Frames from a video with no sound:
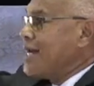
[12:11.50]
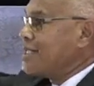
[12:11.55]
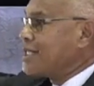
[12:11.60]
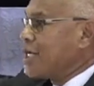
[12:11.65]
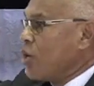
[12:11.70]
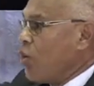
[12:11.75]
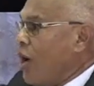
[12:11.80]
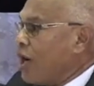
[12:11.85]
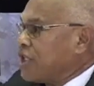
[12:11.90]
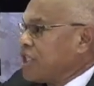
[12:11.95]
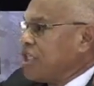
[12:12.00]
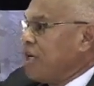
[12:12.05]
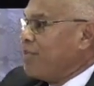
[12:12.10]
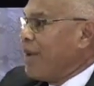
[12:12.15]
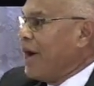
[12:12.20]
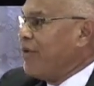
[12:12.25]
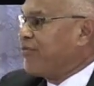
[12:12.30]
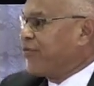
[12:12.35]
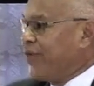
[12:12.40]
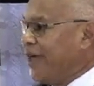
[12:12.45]
he walks in
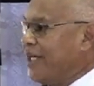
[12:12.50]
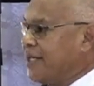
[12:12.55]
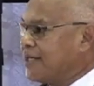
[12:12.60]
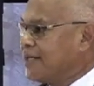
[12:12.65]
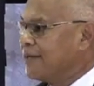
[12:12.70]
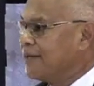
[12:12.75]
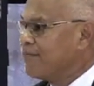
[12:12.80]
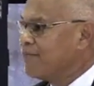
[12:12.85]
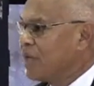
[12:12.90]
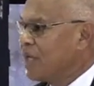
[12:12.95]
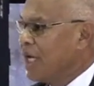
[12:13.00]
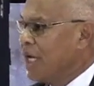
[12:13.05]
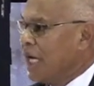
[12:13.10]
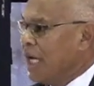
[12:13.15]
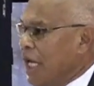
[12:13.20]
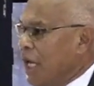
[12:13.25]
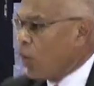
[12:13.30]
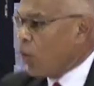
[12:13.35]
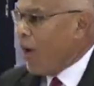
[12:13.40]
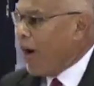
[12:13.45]
my feet.
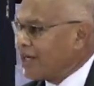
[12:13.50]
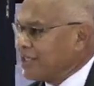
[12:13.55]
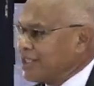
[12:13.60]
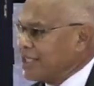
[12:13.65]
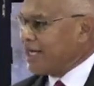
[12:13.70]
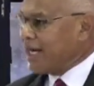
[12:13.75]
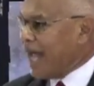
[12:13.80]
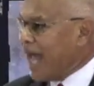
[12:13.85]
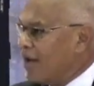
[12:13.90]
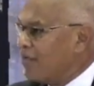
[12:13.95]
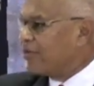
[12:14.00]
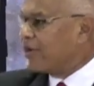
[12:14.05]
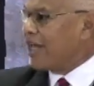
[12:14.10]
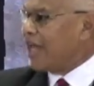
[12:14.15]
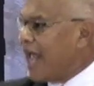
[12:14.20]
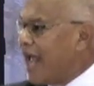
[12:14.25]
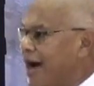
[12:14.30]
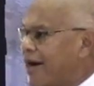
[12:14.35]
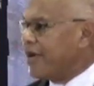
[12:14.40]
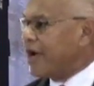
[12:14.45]
He walks in every
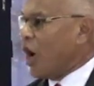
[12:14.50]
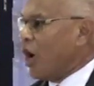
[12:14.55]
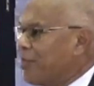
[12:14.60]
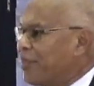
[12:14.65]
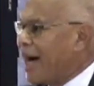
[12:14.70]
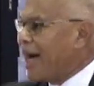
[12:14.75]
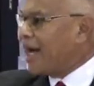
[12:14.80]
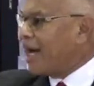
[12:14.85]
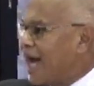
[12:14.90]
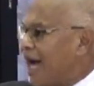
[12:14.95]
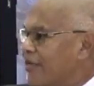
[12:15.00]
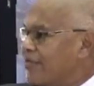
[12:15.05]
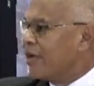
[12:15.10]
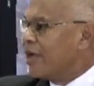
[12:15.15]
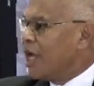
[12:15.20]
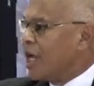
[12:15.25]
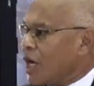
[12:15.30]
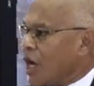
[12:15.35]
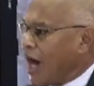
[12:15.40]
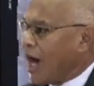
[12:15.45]
area of my life.
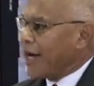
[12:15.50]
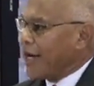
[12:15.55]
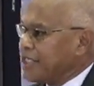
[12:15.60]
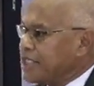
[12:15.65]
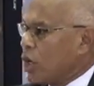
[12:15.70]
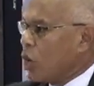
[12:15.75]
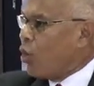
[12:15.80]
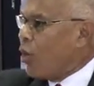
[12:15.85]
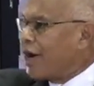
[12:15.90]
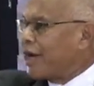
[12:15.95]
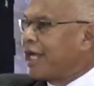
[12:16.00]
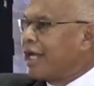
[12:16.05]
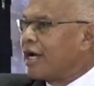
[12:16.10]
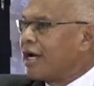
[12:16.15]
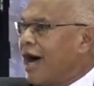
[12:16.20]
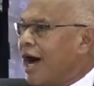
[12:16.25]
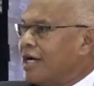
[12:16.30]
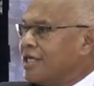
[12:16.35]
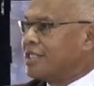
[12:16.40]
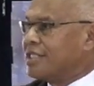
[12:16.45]
God is a walking
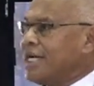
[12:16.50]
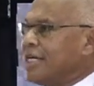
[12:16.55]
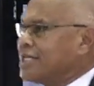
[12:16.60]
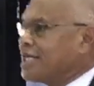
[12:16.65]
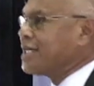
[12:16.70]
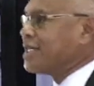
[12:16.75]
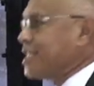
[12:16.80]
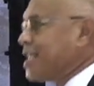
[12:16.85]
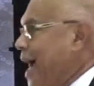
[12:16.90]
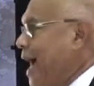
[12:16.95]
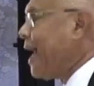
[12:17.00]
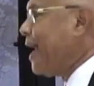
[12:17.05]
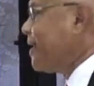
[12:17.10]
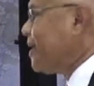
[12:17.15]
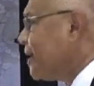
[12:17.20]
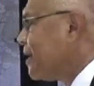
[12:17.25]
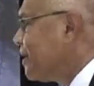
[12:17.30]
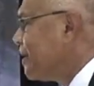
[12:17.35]
God. Jesus said,